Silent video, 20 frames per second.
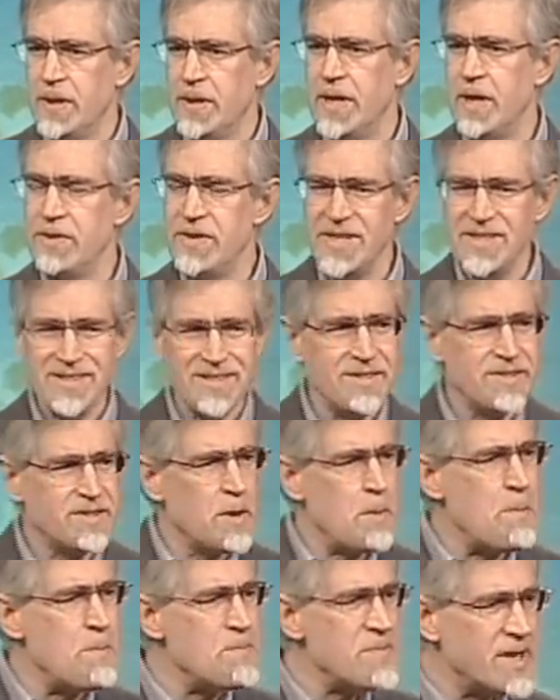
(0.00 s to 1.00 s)
Now, this is
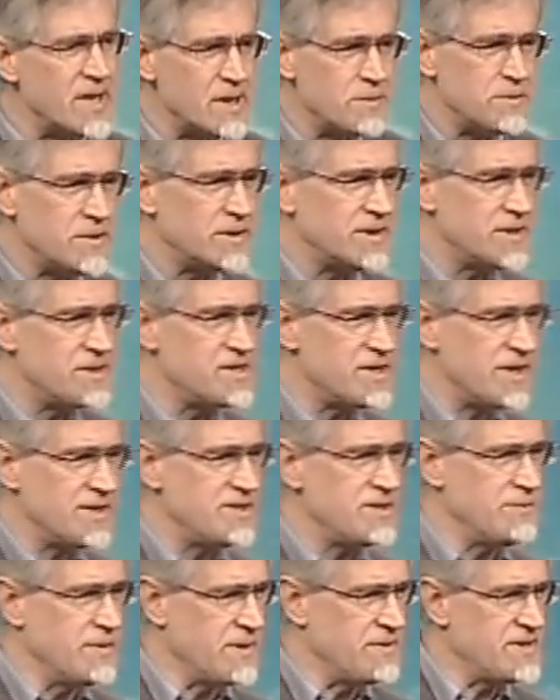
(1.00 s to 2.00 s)
a minimal
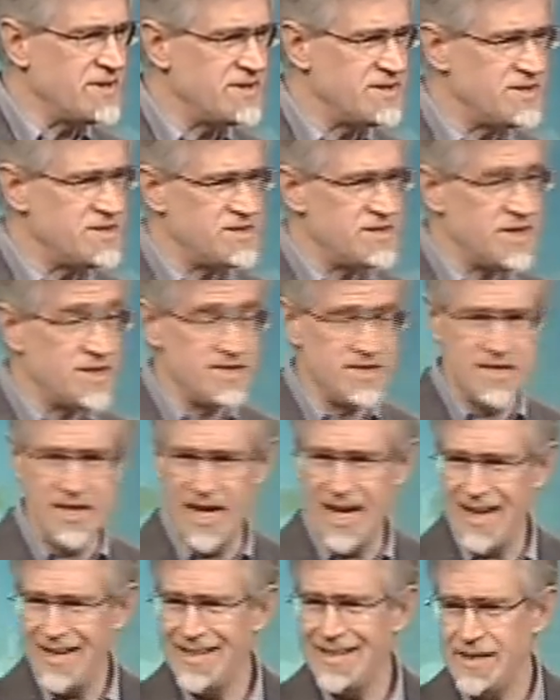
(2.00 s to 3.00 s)
adjustment. This is just
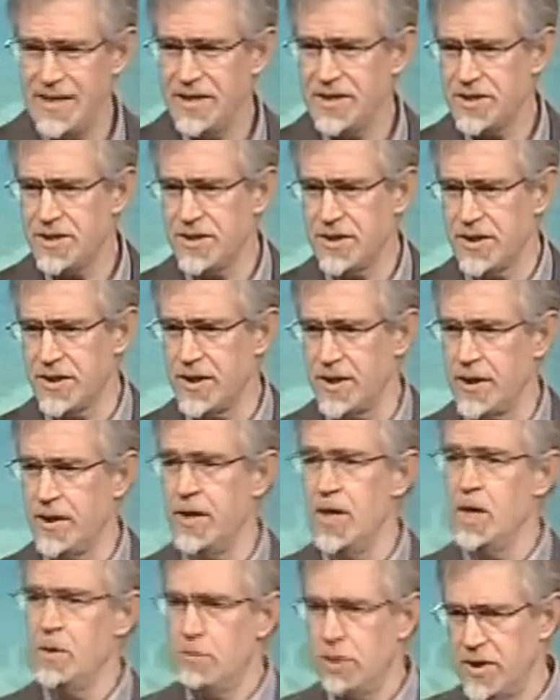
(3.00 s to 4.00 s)
not eating sugar,
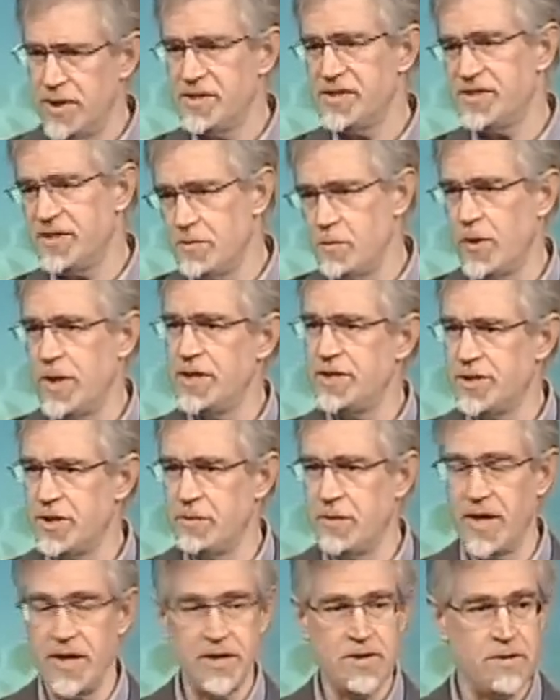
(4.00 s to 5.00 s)
putting some wheat
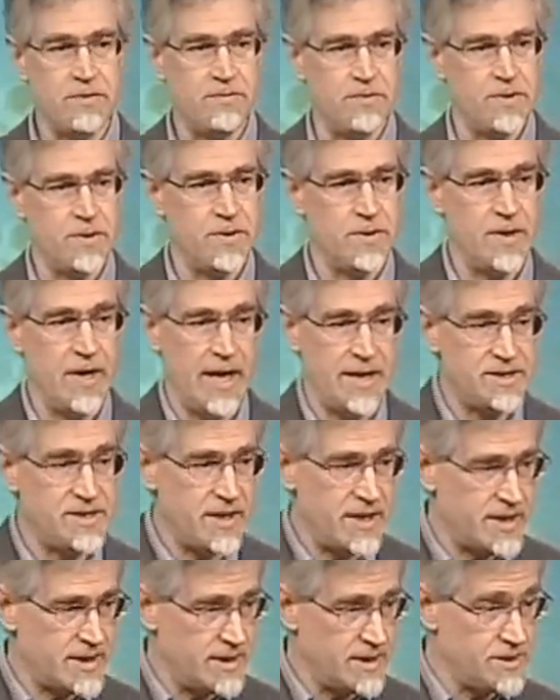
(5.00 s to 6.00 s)
germ on your food, and
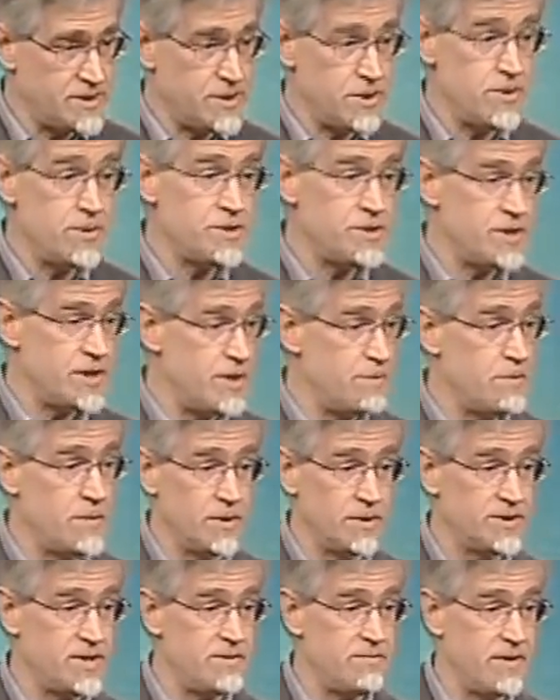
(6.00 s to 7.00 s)
taking 2 cheap
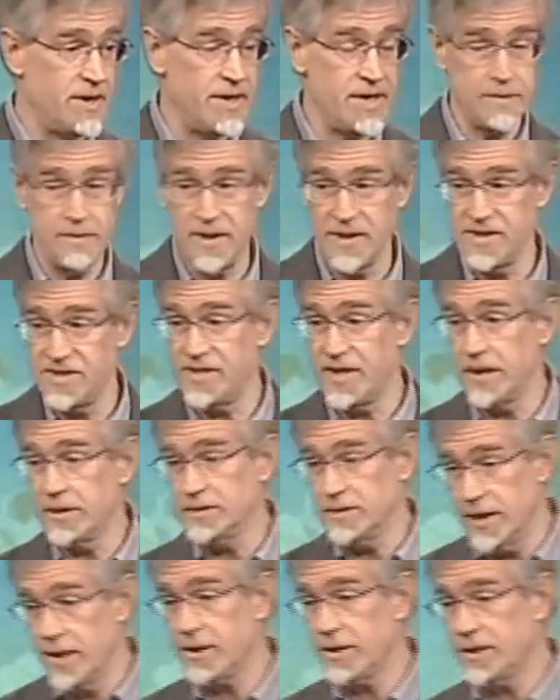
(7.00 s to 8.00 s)
multivitamins
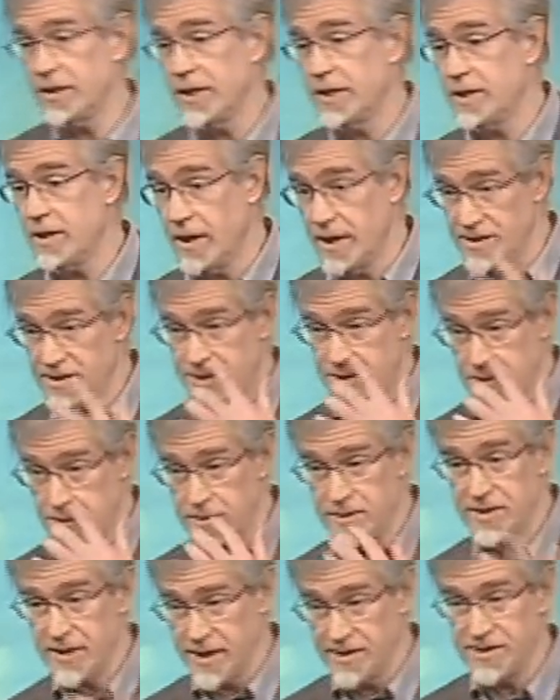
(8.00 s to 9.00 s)
that literally cost
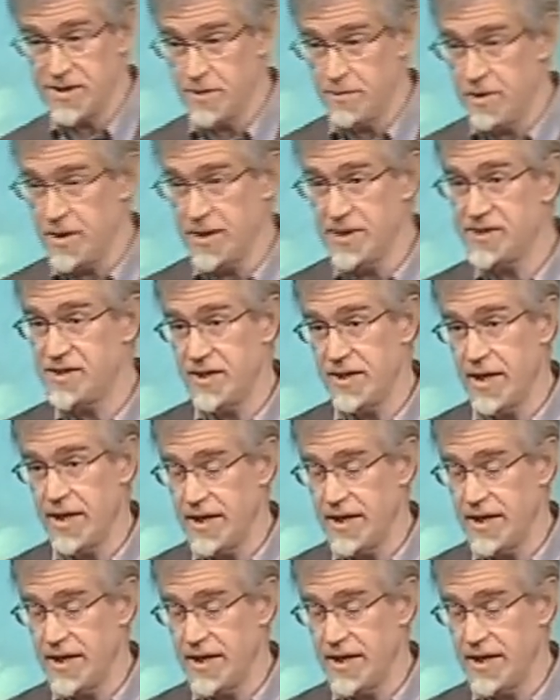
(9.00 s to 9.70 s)
2 cents a piece at